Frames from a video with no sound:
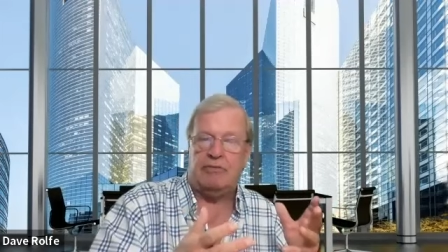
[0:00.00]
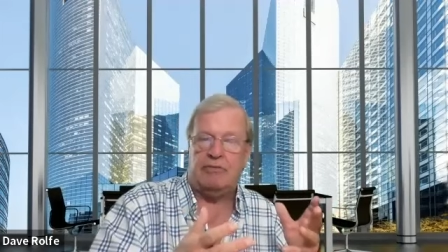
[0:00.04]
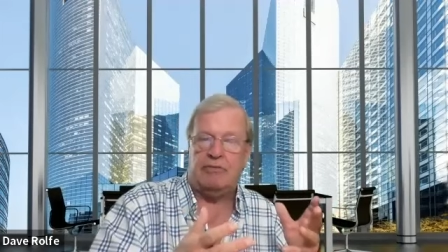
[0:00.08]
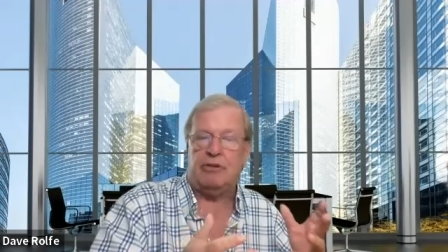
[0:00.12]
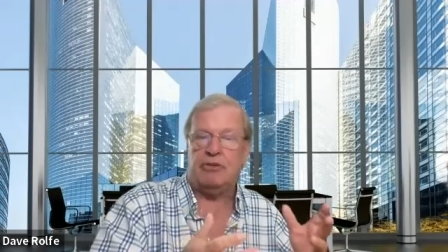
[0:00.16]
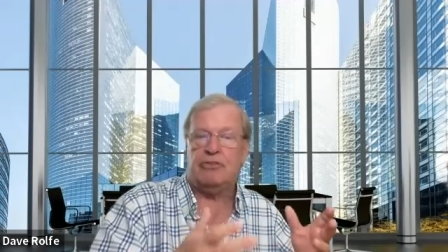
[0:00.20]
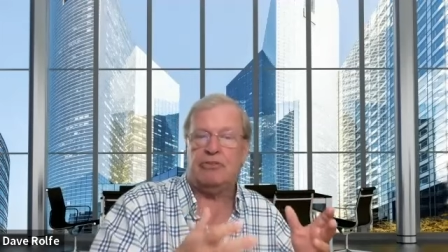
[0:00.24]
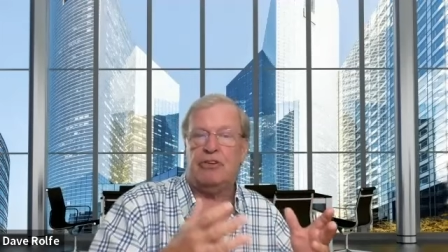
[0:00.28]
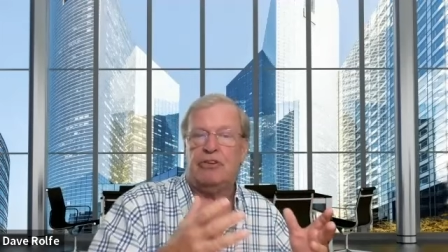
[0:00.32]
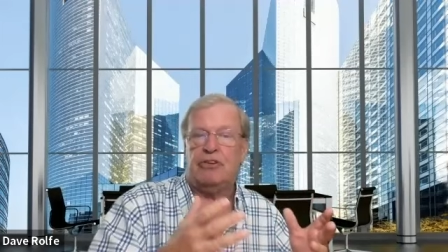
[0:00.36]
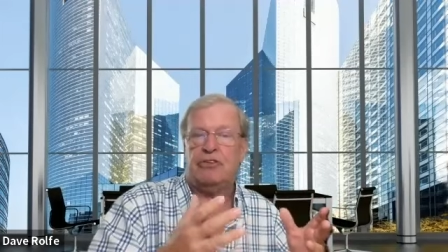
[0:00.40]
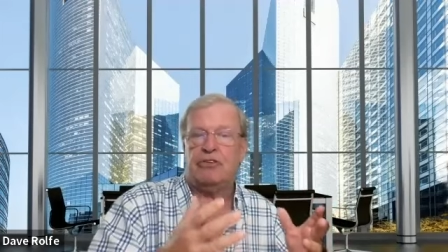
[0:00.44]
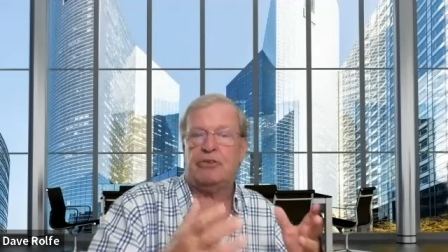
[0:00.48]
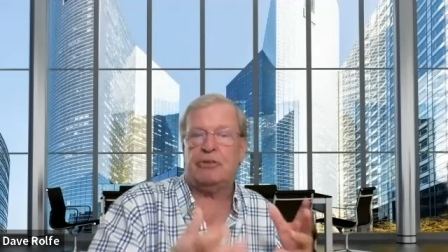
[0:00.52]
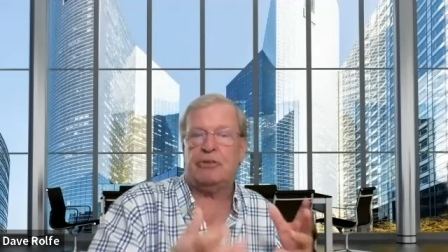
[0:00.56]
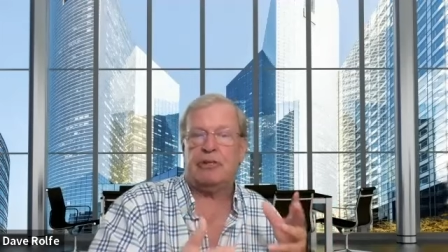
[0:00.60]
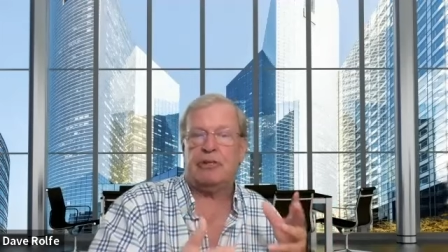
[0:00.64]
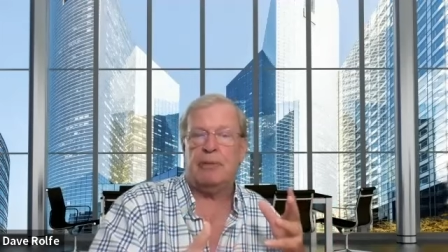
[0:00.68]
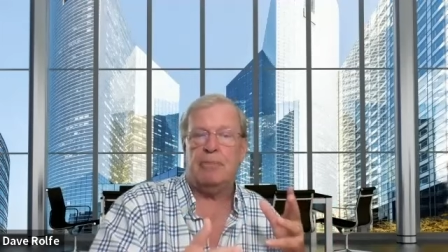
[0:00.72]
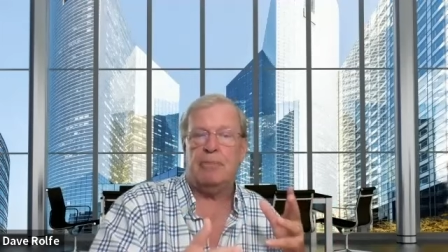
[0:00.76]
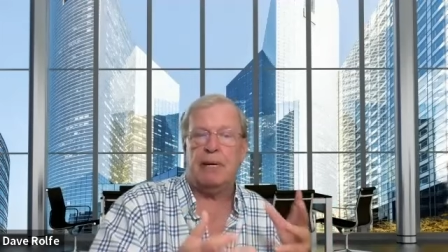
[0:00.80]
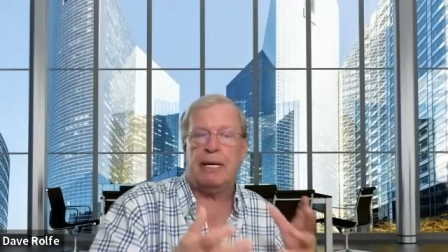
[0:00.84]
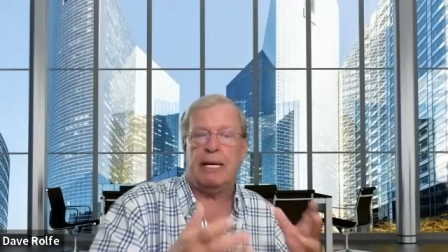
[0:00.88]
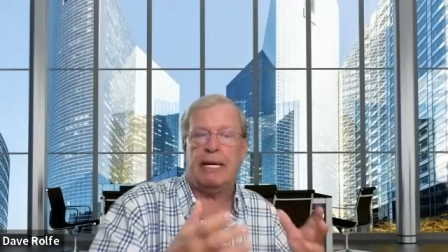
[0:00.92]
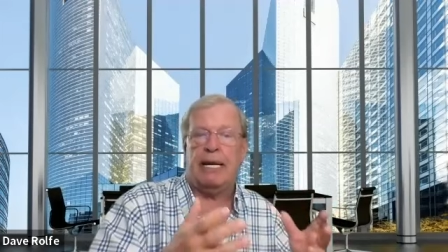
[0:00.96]
versus
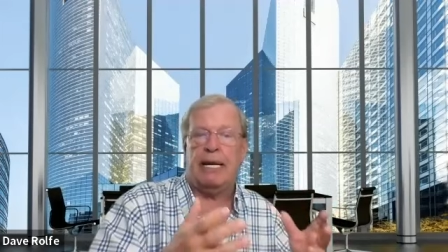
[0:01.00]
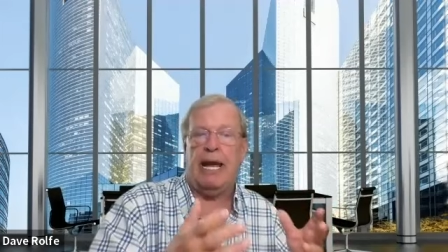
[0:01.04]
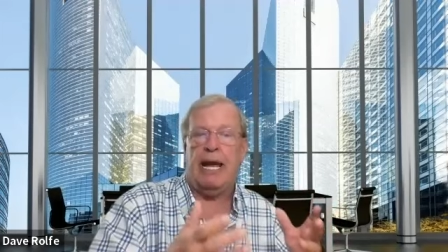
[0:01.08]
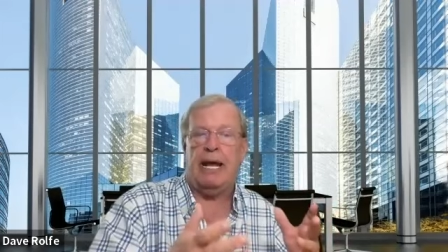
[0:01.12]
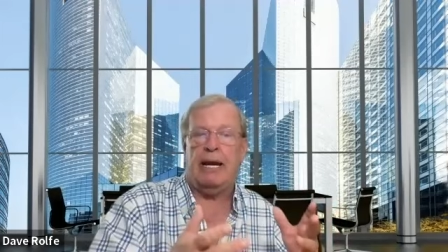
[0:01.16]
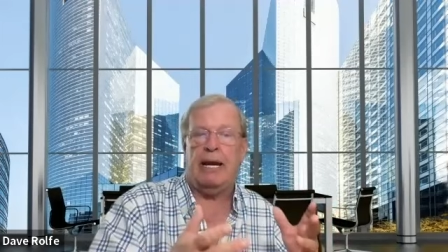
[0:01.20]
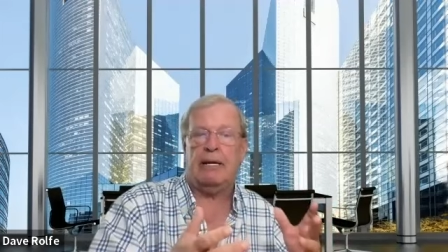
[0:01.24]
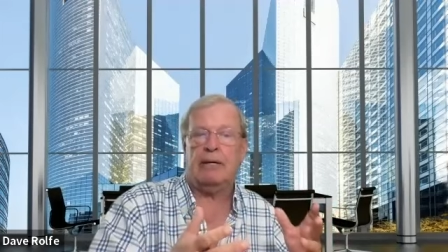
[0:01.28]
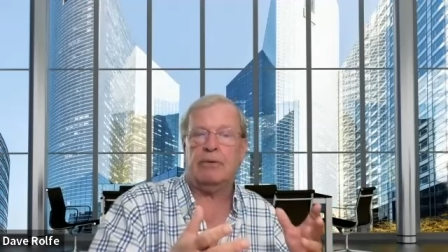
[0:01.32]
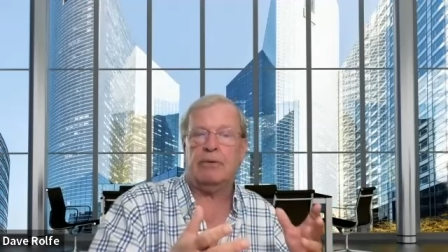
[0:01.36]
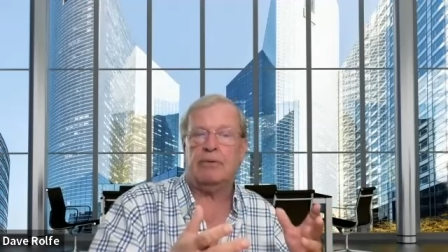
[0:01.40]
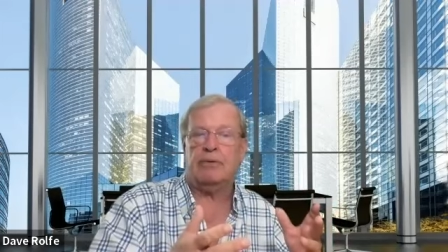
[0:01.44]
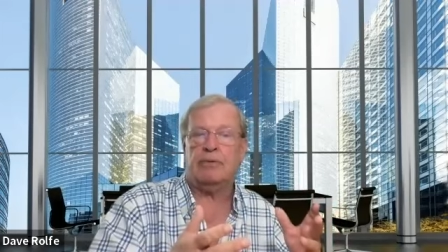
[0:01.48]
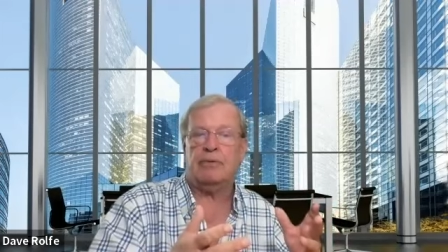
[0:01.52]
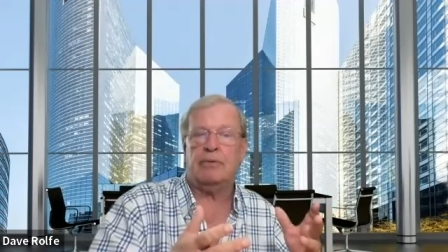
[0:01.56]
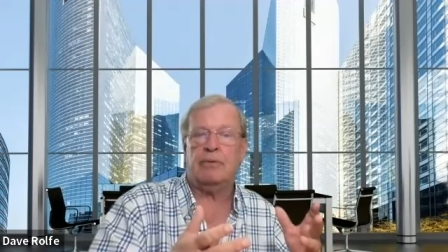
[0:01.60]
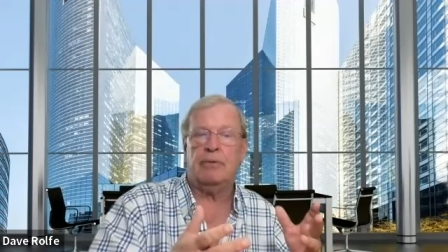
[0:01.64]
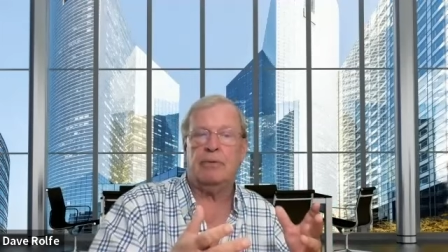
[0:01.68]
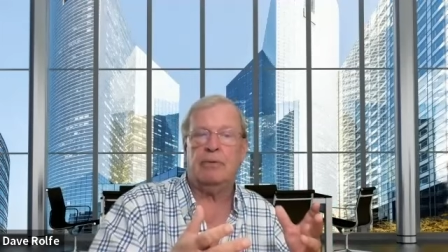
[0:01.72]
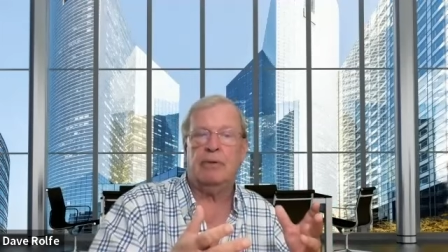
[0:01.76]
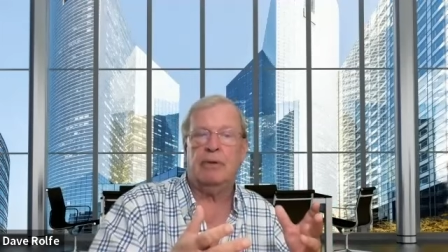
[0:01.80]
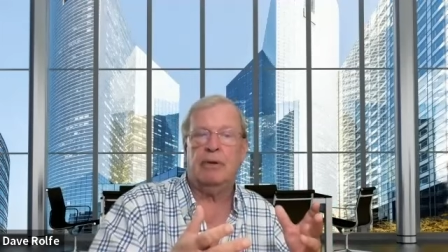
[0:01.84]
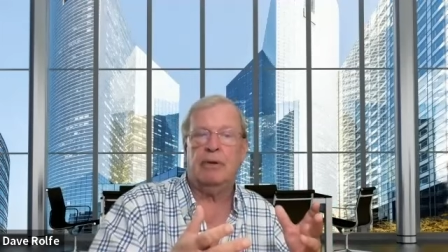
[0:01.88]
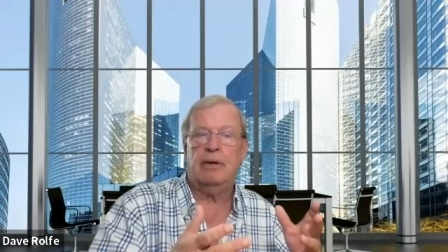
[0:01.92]
the mechanics.